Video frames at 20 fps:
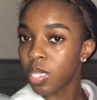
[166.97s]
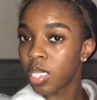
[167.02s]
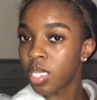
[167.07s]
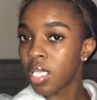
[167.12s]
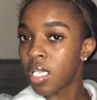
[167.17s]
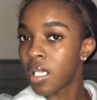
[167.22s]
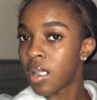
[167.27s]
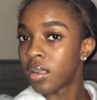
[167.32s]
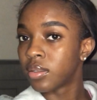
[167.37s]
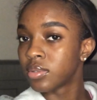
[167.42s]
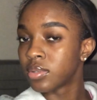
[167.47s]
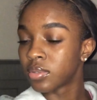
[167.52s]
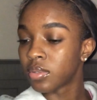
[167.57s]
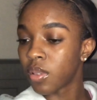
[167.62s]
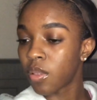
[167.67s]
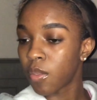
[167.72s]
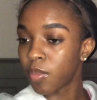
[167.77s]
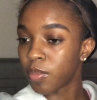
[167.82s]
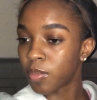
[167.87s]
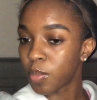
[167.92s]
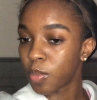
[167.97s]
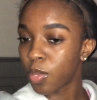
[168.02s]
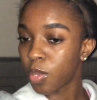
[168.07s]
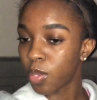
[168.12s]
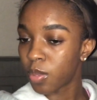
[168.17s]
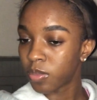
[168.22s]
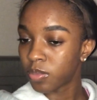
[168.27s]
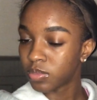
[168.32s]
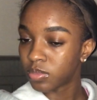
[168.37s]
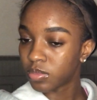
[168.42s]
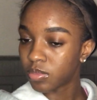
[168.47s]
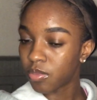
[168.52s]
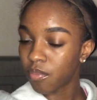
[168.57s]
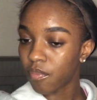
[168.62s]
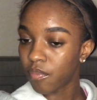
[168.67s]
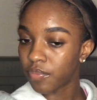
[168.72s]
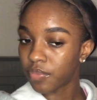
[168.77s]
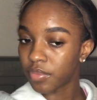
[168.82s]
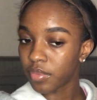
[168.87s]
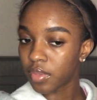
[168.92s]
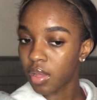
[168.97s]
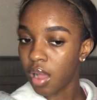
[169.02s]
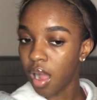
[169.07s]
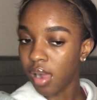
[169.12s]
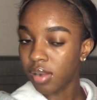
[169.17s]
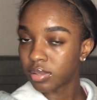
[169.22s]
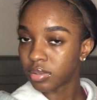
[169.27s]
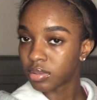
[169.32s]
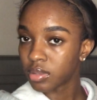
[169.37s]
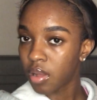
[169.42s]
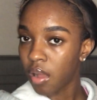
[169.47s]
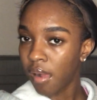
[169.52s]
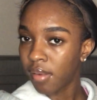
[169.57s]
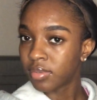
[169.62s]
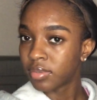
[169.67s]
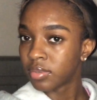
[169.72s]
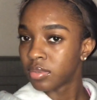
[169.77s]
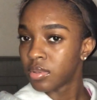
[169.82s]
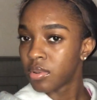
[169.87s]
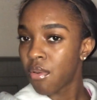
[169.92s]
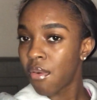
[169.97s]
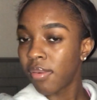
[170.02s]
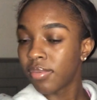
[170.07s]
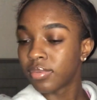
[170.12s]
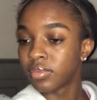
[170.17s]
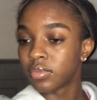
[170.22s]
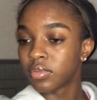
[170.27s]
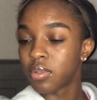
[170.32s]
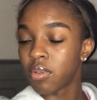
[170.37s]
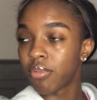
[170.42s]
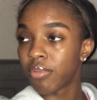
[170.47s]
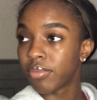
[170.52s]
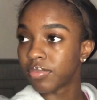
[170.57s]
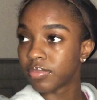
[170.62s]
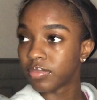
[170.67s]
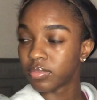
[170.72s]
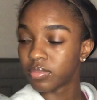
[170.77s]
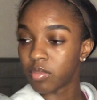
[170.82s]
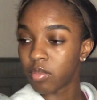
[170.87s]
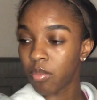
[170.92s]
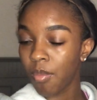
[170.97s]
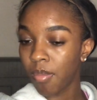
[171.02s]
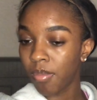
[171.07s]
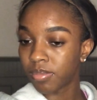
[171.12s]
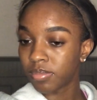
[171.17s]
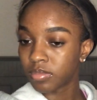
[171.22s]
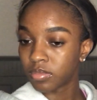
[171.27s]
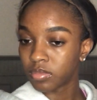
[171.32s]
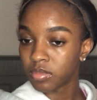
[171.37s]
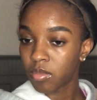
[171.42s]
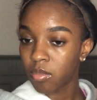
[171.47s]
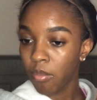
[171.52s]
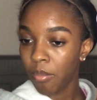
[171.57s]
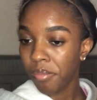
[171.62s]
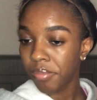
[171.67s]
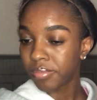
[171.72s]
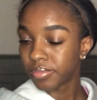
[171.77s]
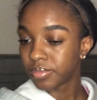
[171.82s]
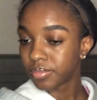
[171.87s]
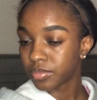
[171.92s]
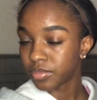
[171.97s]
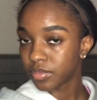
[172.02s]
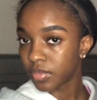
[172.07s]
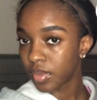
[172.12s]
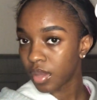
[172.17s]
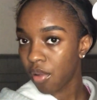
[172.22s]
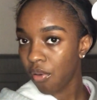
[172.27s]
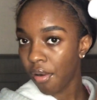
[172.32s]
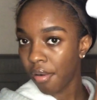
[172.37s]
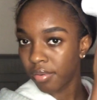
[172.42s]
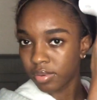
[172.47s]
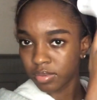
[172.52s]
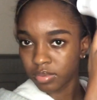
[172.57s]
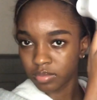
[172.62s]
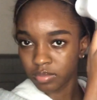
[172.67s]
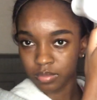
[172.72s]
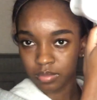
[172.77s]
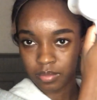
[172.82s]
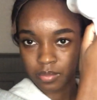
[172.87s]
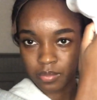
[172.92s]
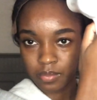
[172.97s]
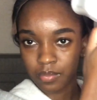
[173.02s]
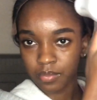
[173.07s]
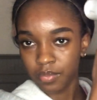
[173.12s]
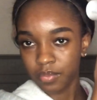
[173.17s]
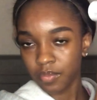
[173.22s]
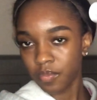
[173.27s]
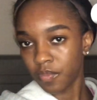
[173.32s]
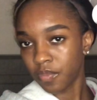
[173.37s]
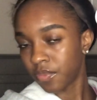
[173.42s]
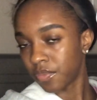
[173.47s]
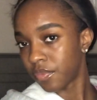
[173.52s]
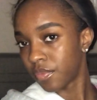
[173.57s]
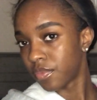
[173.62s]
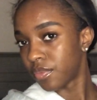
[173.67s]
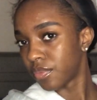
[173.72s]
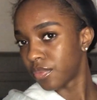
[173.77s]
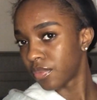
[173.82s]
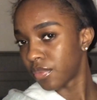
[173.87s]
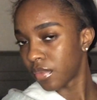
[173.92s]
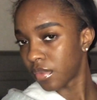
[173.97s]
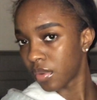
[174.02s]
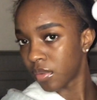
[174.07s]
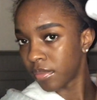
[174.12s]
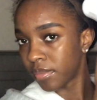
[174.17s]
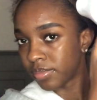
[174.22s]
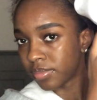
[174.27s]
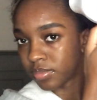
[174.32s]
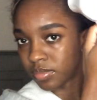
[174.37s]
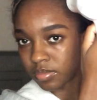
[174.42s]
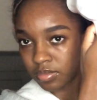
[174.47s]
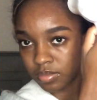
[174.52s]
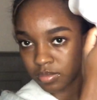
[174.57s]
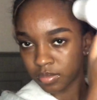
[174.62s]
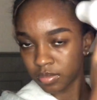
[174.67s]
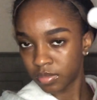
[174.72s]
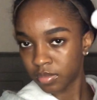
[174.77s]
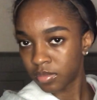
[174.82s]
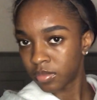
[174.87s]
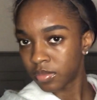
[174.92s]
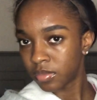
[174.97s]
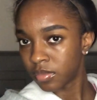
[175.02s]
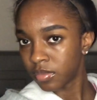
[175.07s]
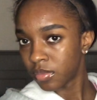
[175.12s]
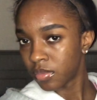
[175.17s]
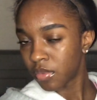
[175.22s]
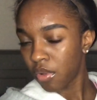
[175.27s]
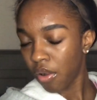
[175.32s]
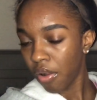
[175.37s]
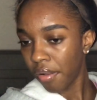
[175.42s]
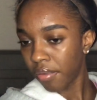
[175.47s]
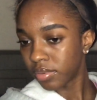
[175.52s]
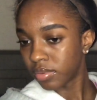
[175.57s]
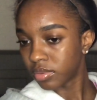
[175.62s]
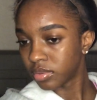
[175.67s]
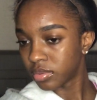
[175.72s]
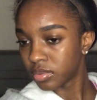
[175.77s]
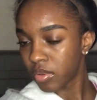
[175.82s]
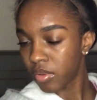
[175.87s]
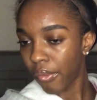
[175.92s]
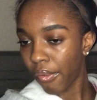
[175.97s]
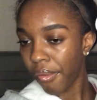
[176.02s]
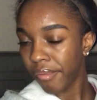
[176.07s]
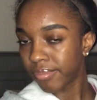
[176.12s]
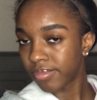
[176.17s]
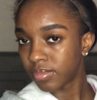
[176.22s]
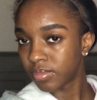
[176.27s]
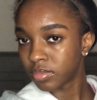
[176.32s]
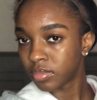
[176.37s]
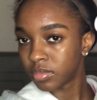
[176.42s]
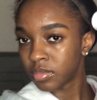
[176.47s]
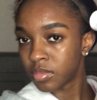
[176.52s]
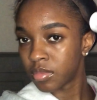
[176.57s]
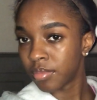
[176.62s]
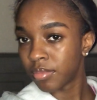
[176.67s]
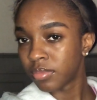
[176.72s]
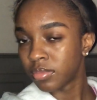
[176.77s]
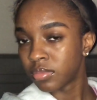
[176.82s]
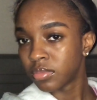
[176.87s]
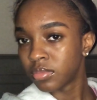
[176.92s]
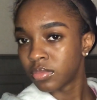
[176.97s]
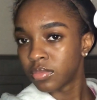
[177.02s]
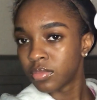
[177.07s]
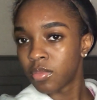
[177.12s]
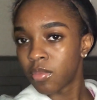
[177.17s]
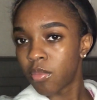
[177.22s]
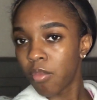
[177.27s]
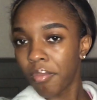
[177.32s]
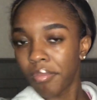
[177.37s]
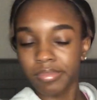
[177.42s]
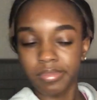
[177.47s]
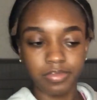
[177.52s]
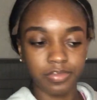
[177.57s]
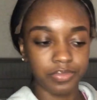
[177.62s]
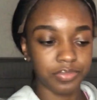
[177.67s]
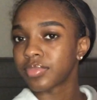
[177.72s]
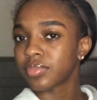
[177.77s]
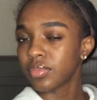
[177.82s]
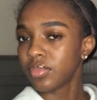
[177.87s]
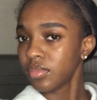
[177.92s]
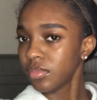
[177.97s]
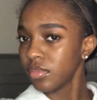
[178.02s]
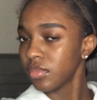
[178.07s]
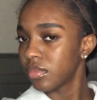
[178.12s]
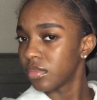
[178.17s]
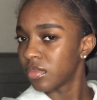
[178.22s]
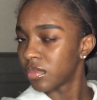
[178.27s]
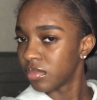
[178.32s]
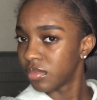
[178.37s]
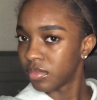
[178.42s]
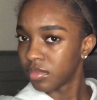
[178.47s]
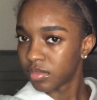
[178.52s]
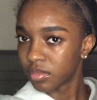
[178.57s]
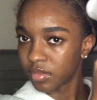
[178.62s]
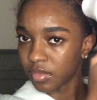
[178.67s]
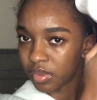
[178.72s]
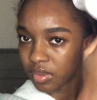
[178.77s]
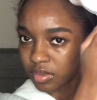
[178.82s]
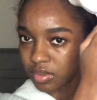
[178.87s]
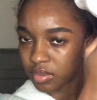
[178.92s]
Then I'm blow drying it so it could get tacky and dry faster. And I'm sorry for chewing the gum, y'all. I don't know what made me put that gum in, but the gum was irking me watching this. But once again, I'm sorry.